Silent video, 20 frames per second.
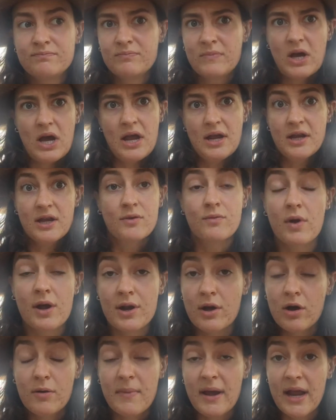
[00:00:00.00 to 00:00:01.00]
I can run
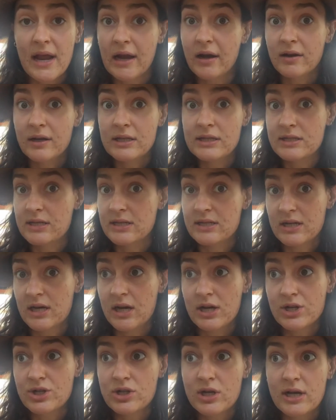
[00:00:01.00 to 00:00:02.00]
all my errands in
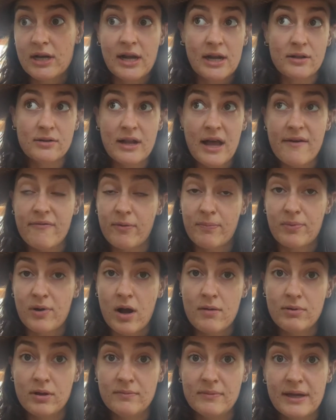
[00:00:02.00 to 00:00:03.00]
Dutch and I don't have a
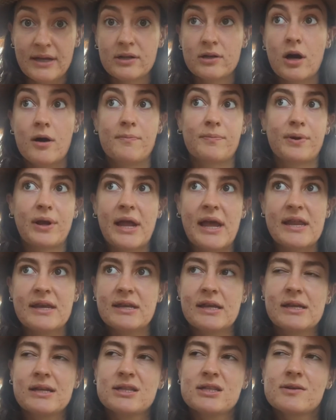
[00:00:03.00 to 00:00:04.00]
problem like comprehending.